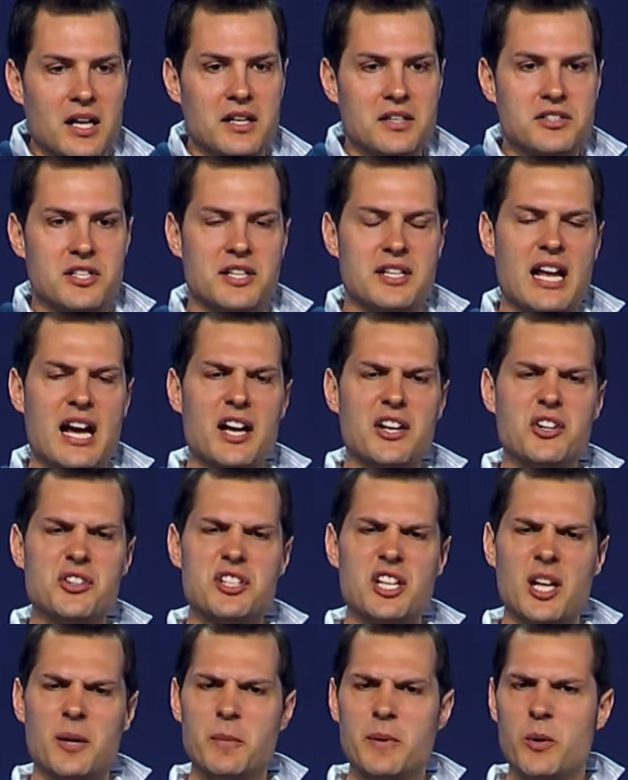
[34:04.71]
to now you're
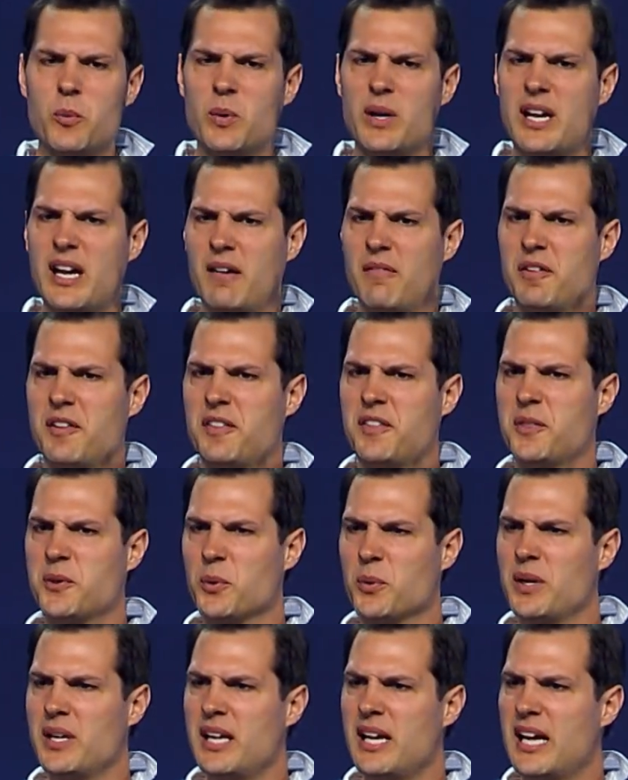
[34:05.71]
telling me we have
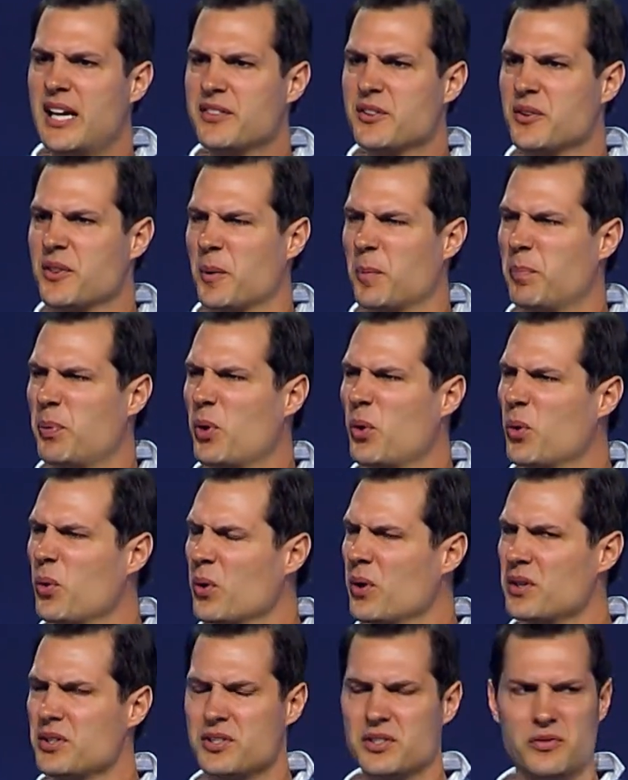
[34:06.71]
three and they're the
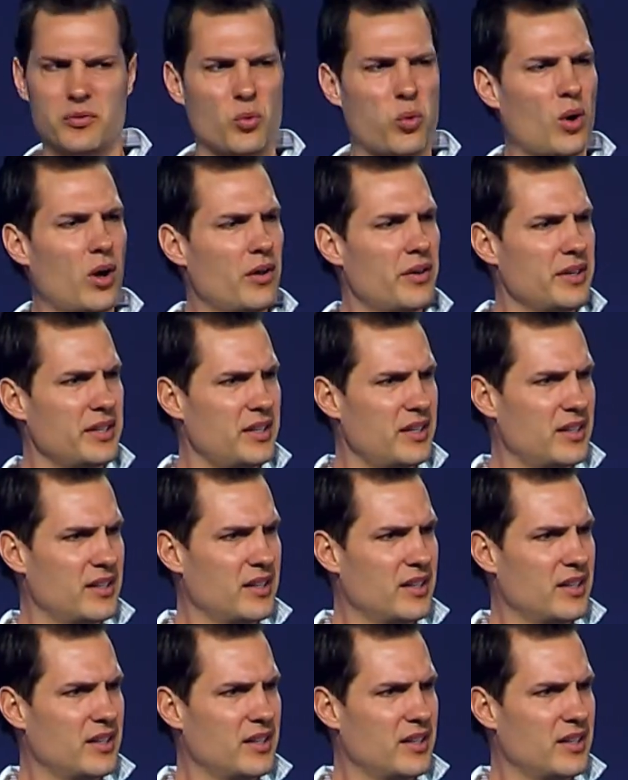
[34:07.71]
poorest of quality?